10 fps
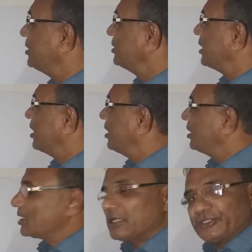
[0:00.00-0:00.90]
in
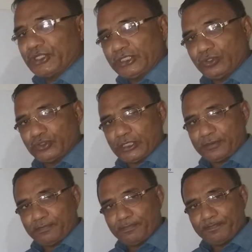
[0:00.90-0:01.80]
the Constitution.
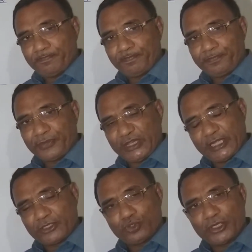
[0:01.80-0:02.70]

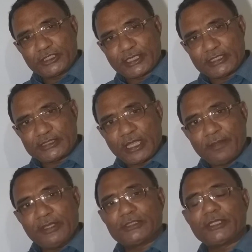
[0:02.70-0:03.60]
Their jurisdictions
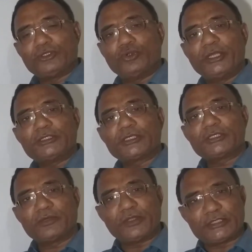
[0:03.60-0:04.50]
is the jurisdictions
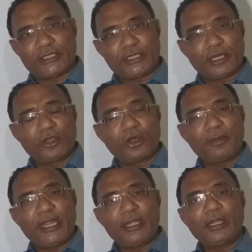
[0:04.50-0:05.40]
of the central
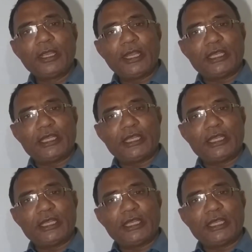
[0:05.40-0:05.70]
government